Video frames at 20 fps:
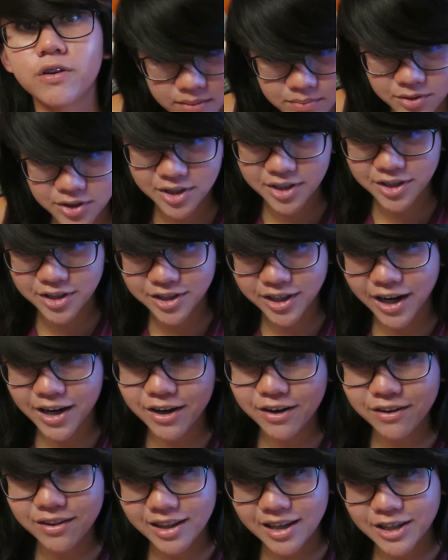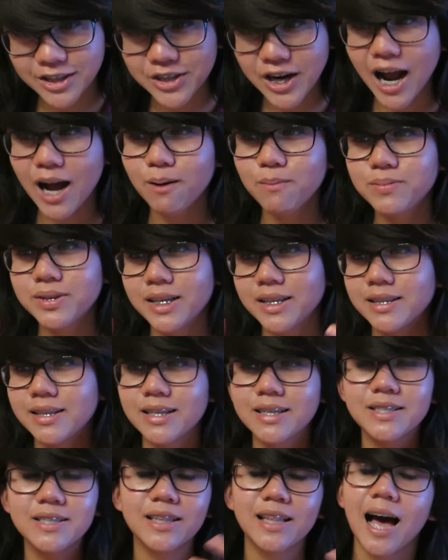I'm just generally trapped in
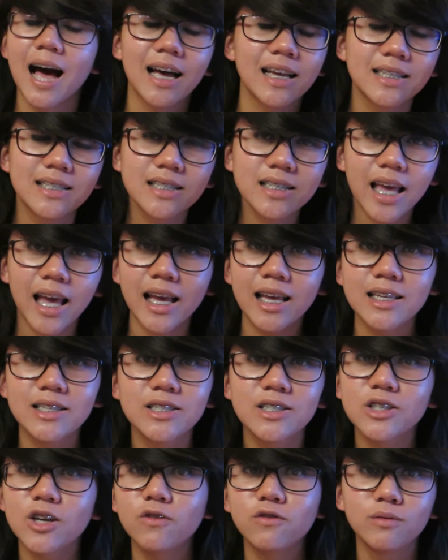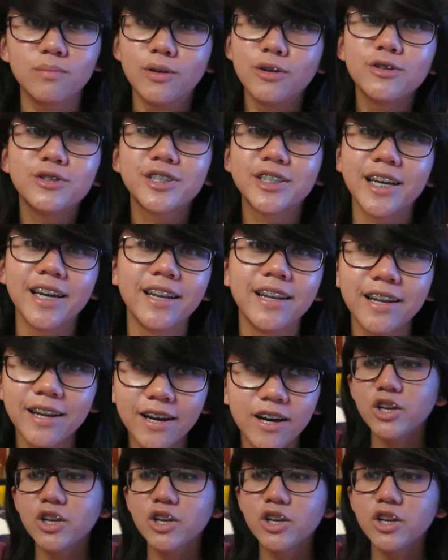this glass case of emotion.